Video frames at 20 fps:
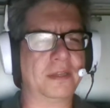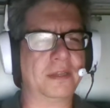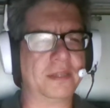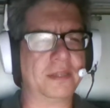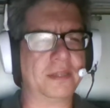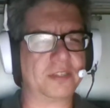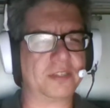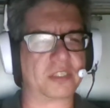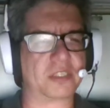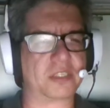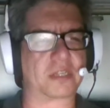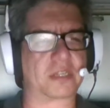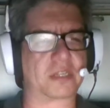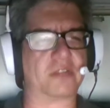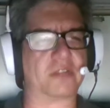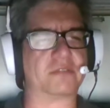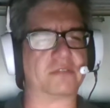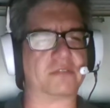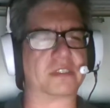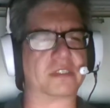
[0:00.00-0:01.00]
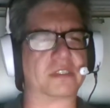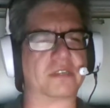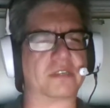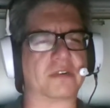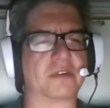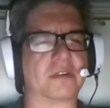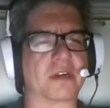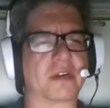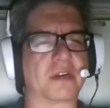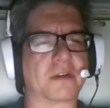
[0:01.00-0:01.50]
She closed the
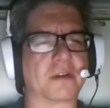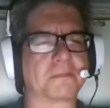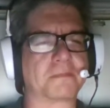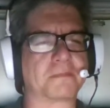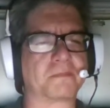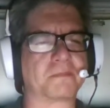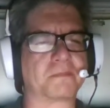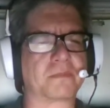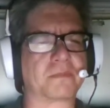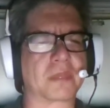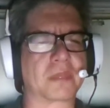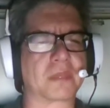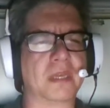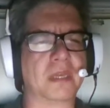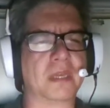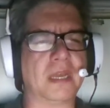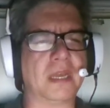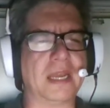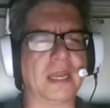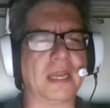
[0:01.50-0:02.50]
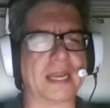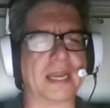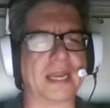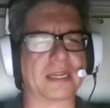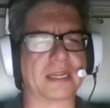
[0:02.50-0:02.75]
door. "And